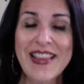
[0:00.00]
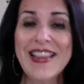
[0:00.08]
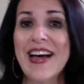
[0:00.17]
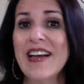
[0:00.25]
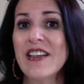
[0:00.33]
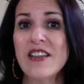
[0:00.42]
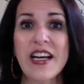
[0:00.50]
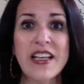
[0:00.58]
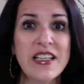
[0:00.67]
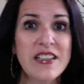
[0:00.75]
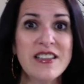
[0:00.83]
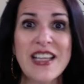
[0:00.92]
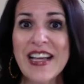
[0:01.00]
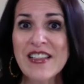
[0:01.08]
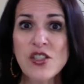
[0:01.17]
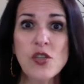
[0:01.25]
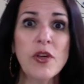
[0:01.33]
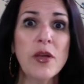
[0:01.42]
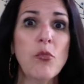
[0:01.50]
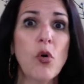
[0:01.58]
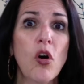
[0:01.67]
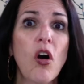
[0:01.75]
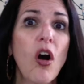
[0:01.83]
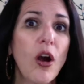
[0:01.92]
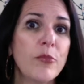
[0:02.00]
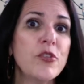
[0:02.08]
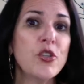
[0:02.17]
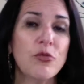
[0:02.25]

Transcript: That that that's doing more harm to